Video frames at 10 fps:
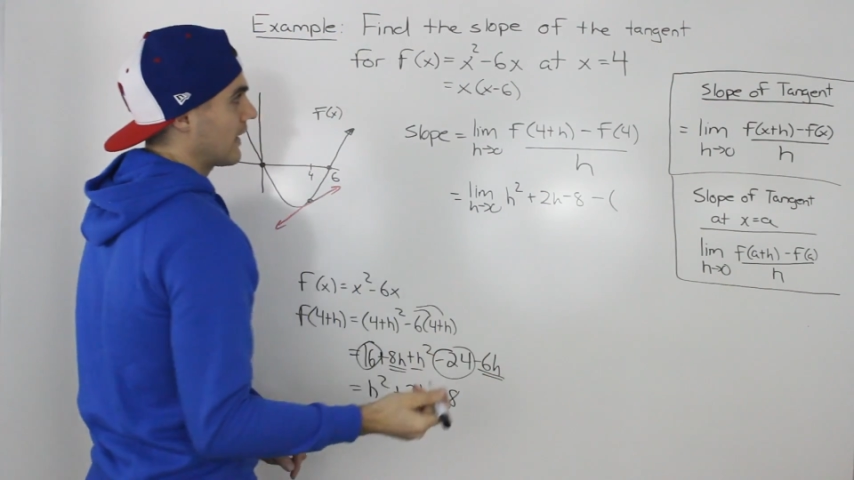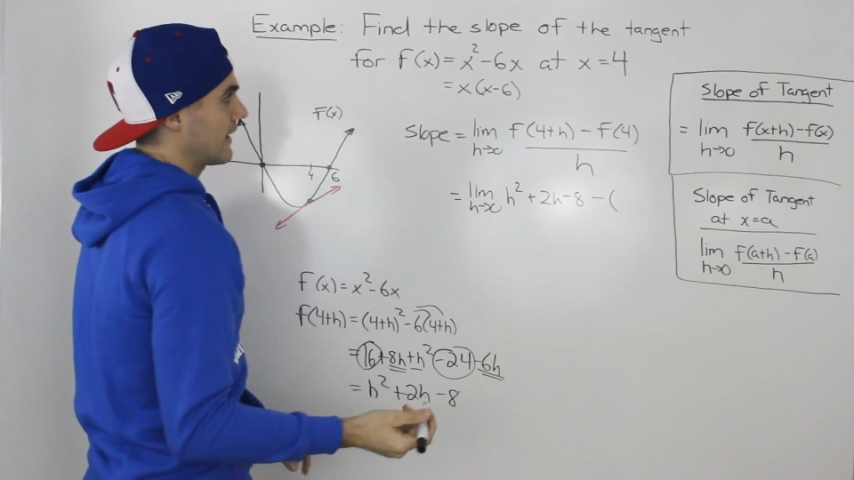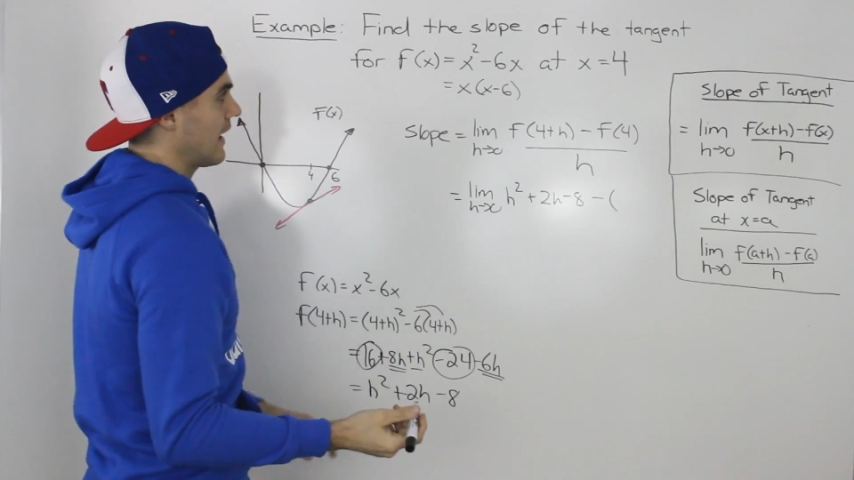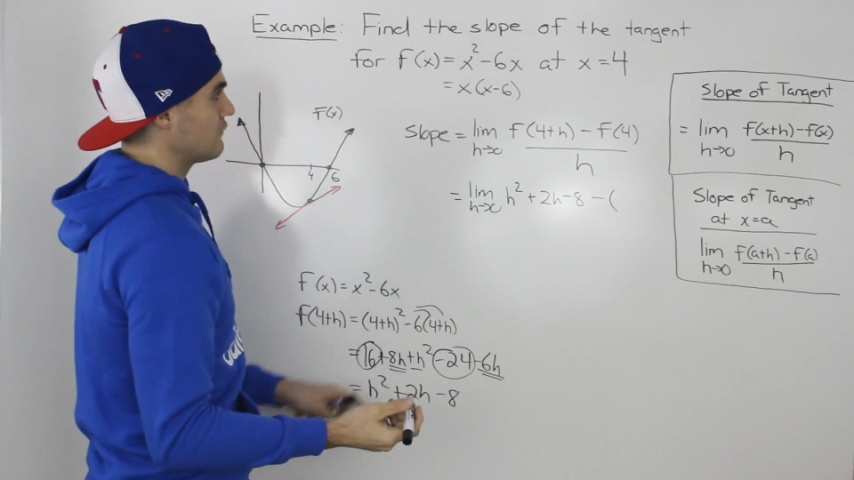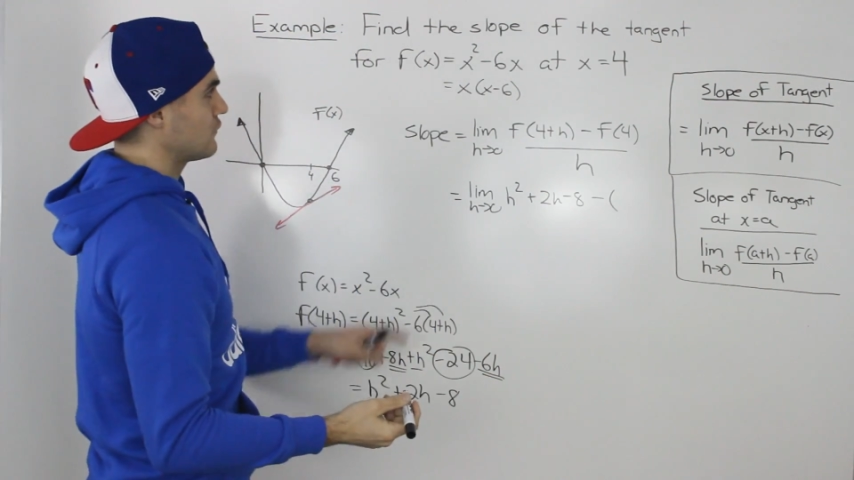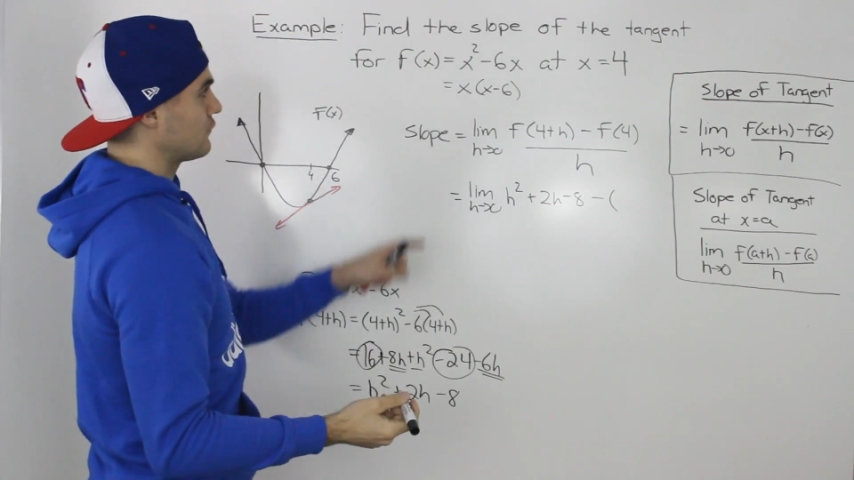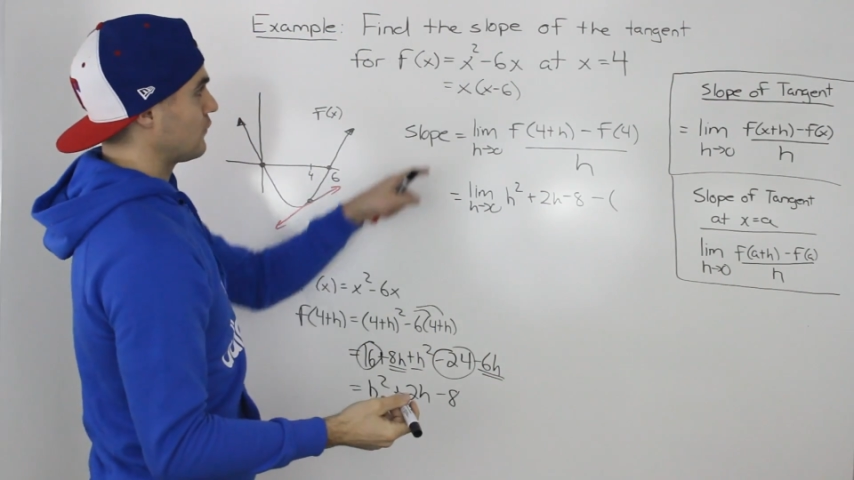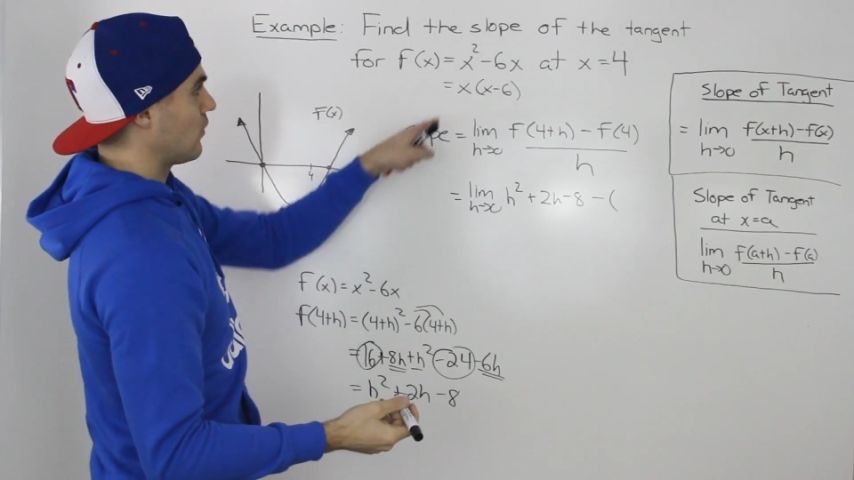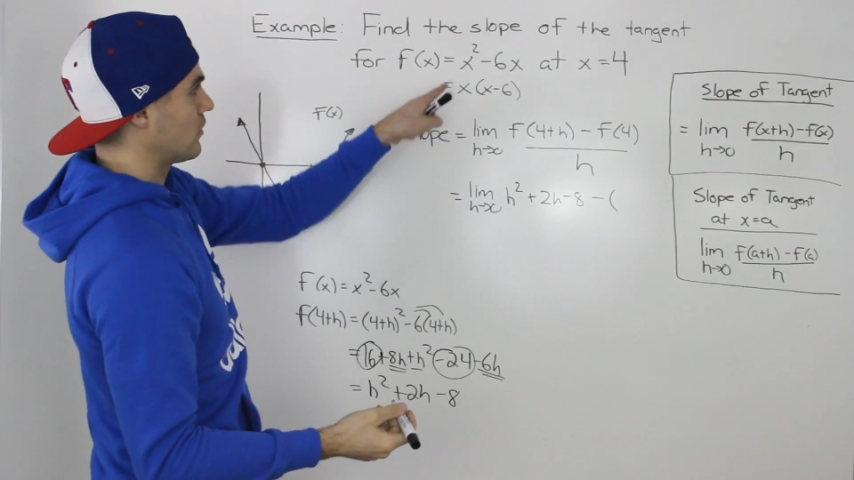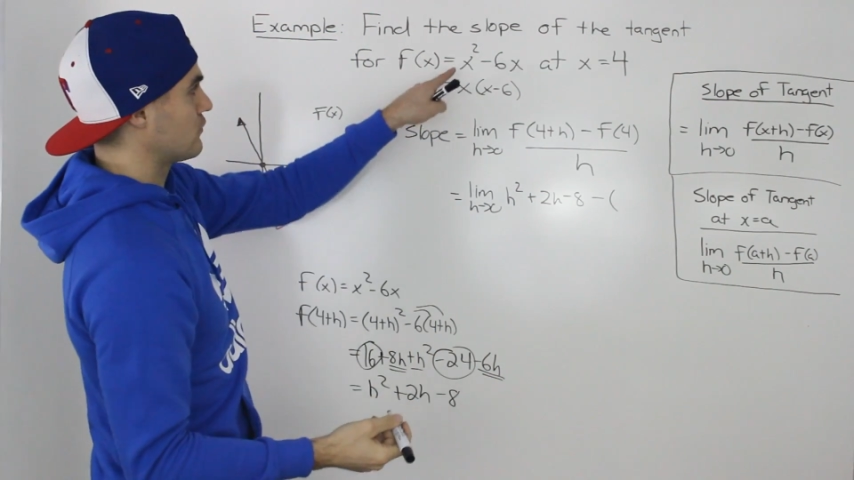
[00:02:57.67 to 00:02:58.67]
And f of
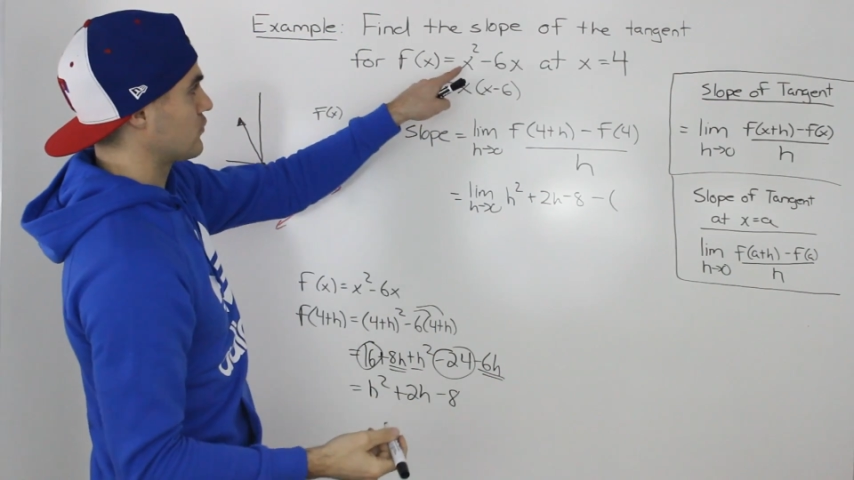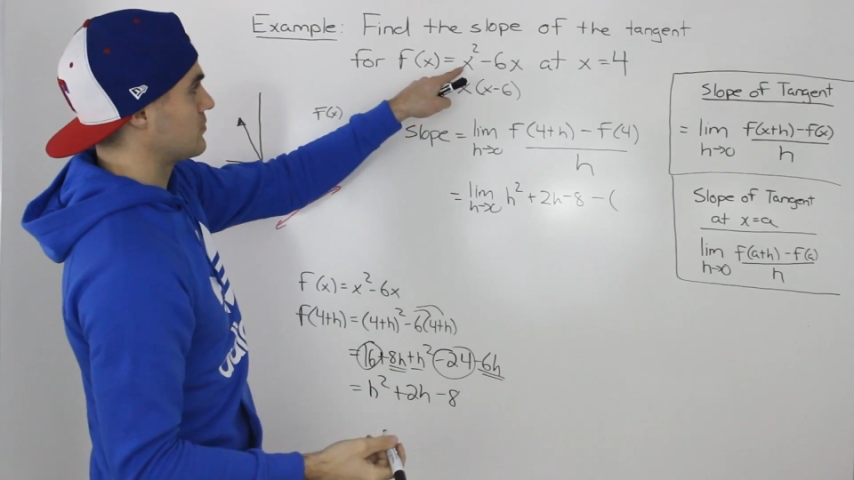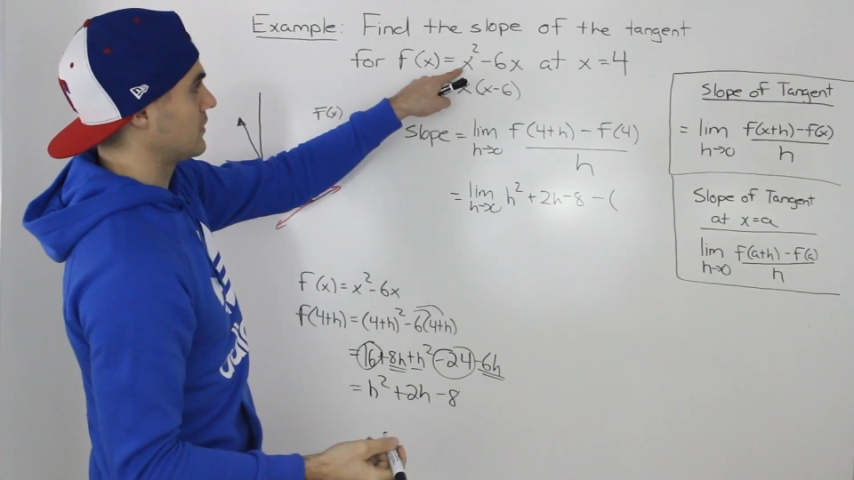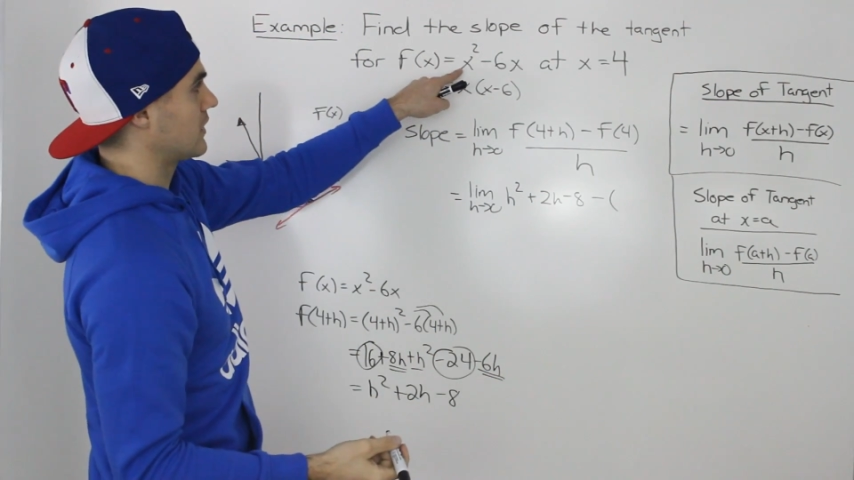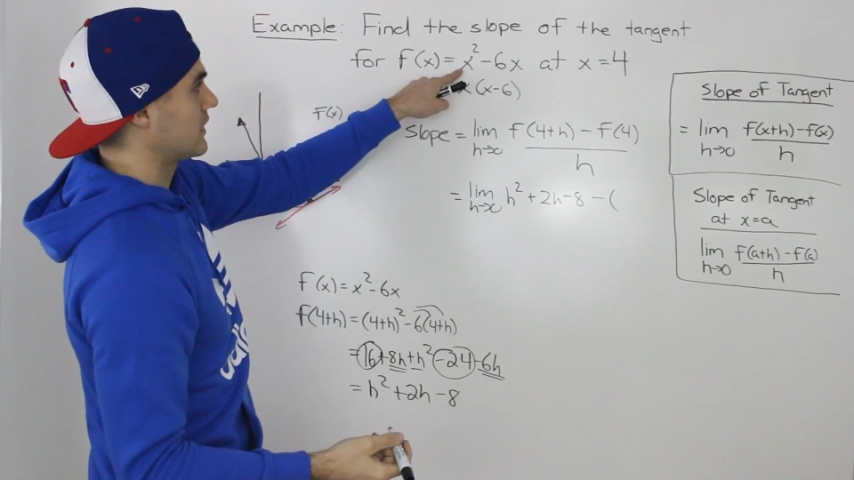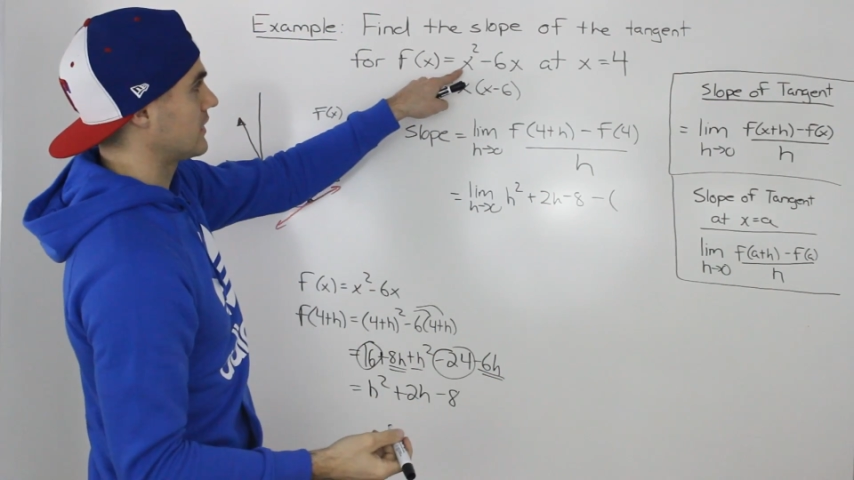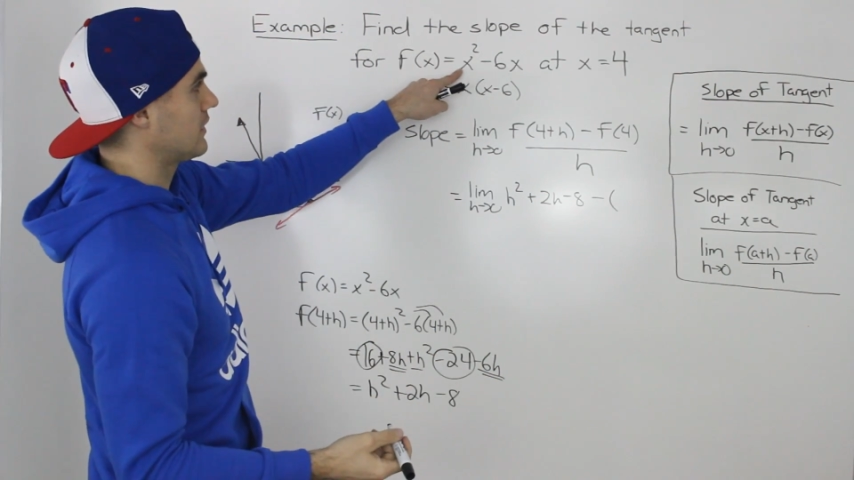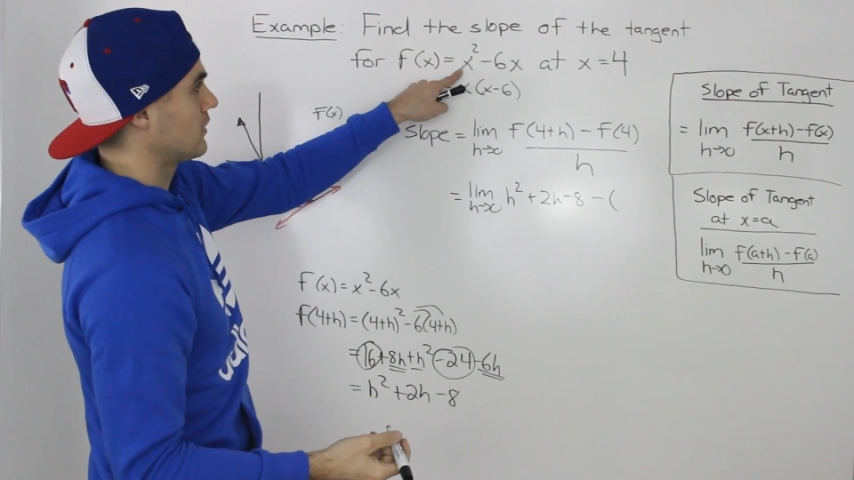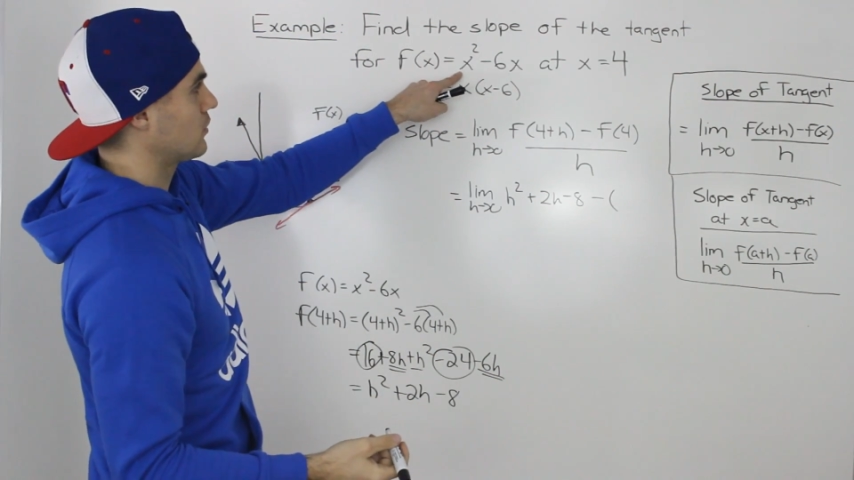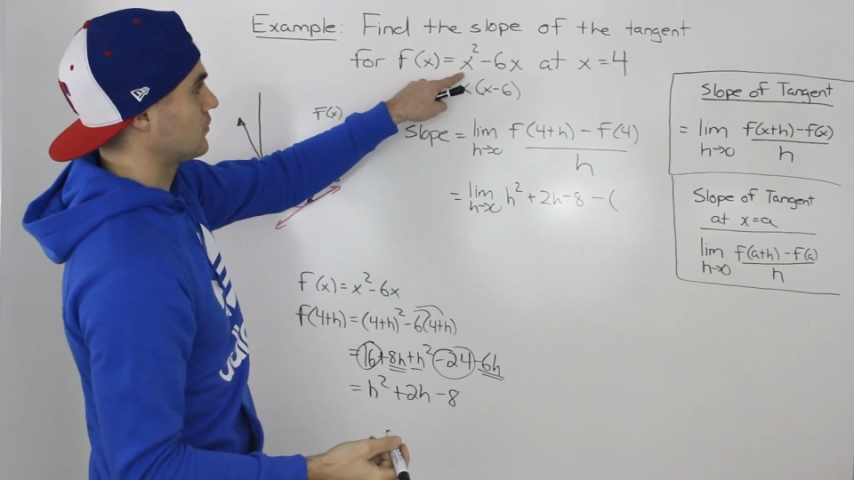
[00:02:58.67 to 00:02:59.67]
4, if we plug in
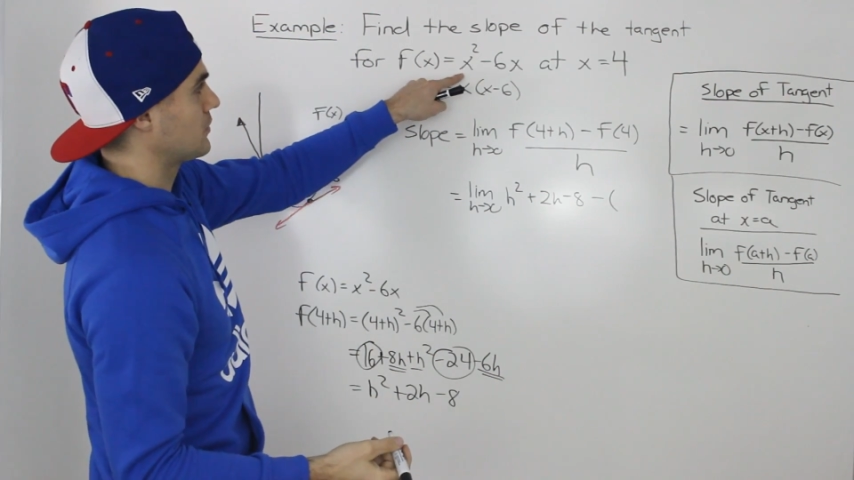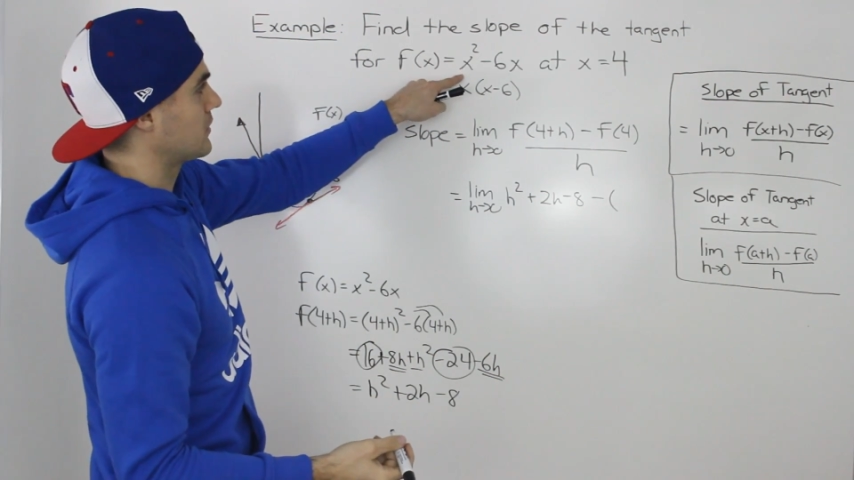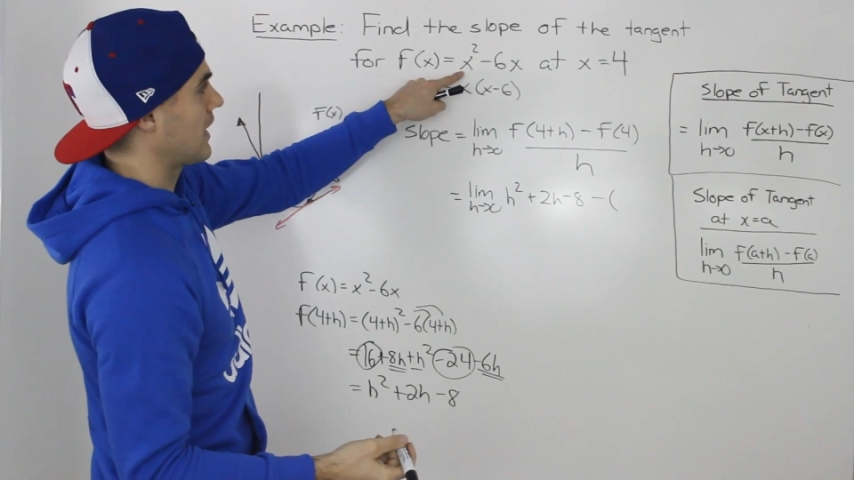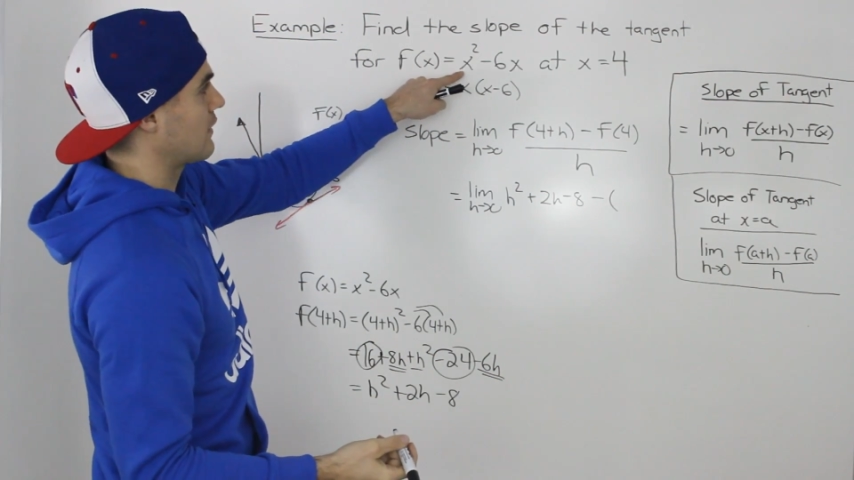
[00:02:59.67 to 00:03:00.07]
here, we would